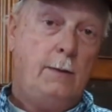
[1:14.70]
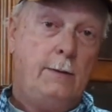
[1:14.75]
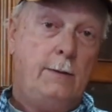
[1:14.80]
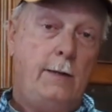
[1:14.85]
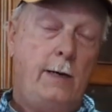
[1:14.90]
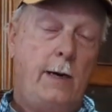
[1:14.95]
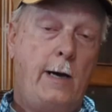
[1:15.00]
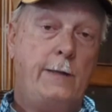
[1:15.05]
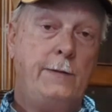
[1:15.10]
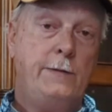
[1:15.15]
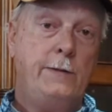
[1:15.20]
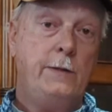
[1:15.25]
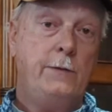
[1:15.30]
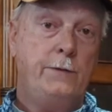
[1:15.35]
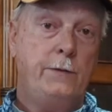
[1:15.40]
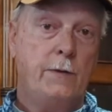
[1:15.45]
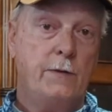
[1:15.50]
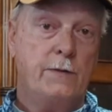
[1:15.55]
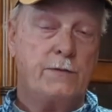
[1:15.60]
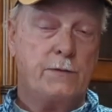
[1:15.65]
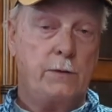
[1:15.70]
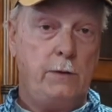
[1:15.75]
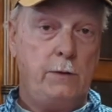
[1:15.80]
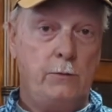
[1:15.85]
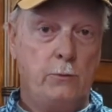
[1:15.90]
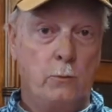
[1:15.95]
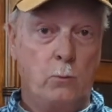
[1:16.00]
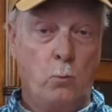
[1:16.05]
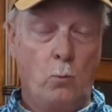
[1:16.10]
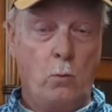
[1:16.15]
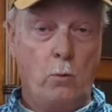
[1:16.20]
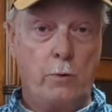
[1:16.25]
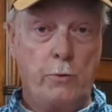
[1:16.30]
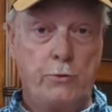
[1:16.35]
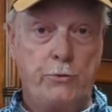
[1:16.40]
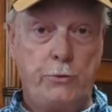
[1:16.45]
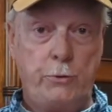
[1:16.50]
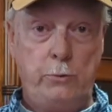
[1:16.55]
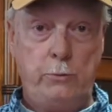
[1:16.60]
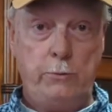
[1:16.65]
Now, I did this either 1 or
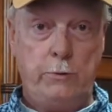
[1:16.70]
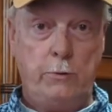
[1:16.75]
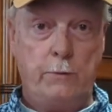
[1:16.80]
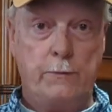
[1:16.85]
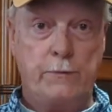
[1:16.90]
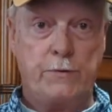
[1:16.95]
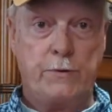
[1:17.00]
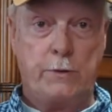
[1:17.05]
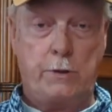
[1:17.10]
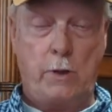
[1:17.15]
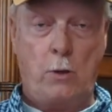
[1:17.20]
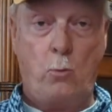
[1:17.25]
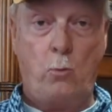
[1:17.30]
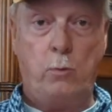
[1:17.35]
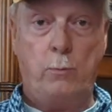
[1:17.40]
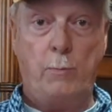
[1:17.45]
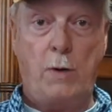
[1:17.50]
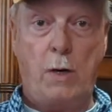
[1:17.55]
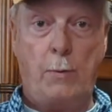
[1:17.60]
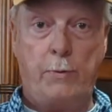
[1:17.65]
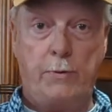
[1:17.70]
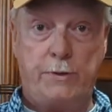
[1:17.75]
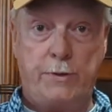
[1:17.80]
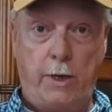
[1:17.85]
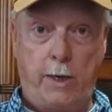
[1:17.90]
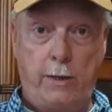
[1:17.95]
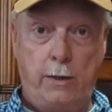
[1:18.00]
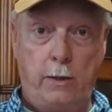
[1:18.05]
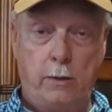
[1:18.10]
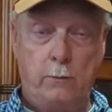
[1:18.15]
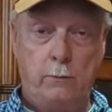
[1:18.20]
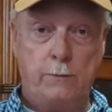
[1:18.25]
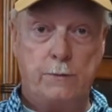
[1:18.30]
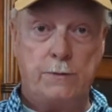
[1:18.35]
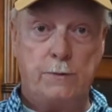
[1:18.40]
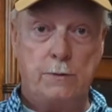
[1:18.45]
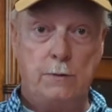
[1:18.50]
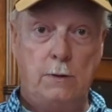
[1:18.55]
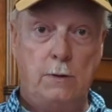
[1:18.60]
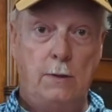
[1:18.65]
2 years ago with my
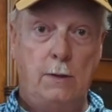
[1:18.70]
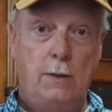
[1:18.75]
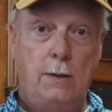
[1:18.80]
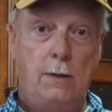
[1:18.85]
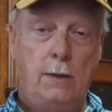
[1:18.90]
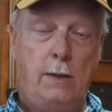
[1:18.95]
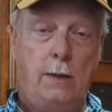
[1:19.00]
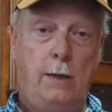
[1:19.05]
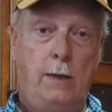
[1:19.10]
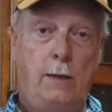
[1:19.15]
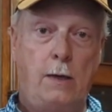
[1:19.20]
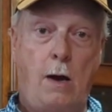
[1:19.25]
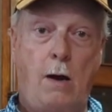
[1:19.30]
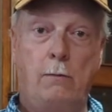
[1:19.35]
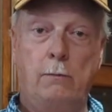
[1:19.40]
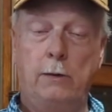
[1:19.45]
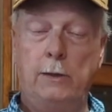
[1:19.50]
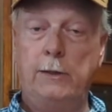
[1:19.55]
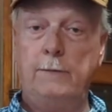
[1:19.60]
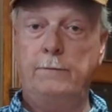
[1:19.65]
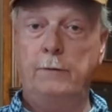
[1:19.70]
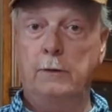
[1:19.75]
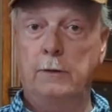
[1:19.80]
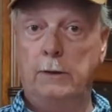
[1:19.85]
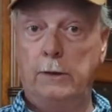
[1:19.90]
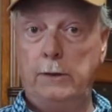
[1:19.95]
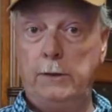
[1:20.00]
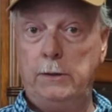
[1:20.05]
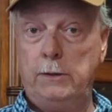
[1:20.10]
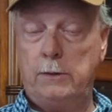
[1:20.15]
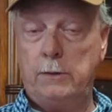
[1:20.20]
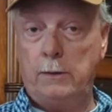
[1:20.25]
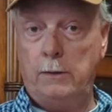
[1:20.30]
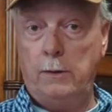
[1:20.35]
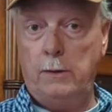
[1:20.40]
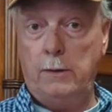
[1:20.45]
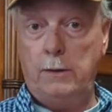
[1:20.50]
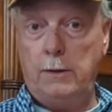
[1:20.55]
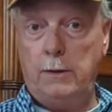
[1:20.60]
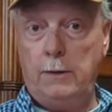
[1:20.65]
potatoes, and I'll leave a link
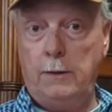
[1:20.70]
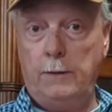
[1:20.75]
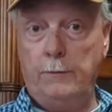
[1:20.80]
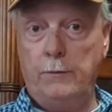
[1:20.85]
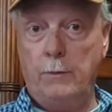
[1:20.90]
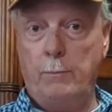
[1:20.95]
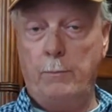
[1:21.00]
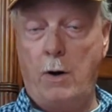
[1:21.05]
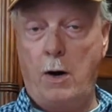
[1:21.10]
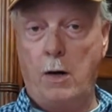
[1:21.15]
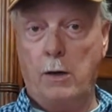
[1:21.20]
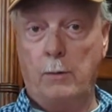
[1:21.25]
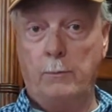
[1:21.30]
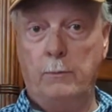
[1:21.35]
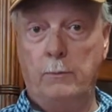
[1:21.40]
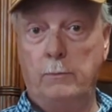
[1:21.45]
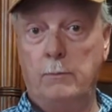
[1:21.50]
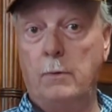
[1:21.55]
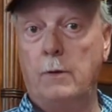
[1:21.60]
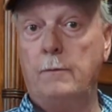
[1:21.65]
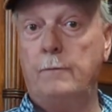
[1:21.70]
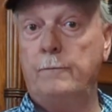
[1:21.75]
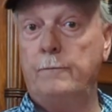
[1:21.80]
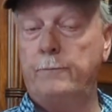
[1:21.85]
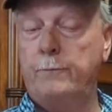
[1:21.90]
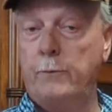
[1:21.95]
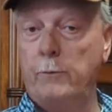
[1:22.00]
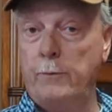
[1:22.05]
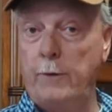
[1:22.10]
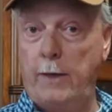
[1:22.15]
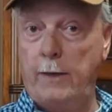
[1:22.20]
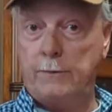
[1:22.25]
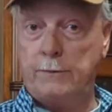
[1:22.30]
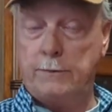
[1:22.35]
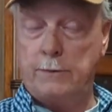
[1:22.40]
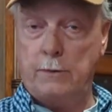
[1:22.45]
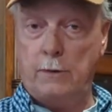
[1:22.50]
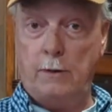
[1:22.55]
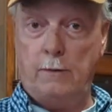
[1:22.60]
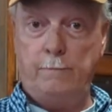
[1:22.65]
in the bottom for
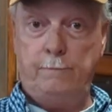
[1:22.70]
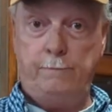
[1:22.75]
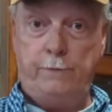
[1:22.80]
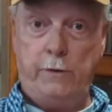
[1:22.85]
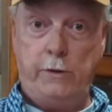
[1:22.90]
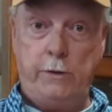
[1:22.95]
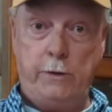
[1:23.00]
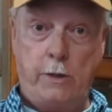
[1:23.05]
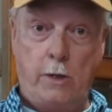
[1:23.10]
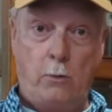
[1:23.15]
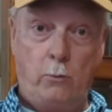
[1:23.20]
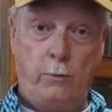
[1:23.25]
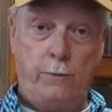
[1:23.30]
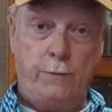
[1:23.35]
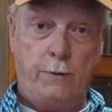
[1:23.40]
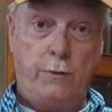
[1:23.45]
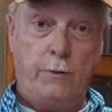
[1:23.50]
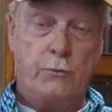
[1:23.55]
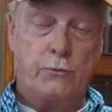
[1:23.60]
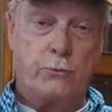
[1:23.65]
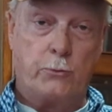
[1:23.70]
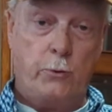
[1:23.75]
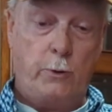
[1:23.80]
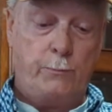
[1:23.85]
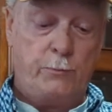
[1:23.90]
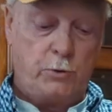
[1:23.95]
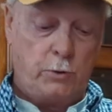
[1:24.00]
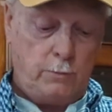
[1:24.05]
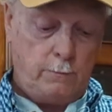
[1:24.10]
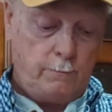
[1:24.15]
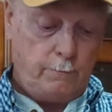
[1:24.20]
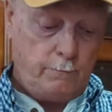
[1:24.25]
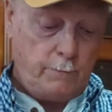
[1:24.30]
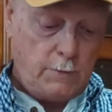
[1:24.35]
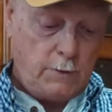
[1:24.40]
that video in the description.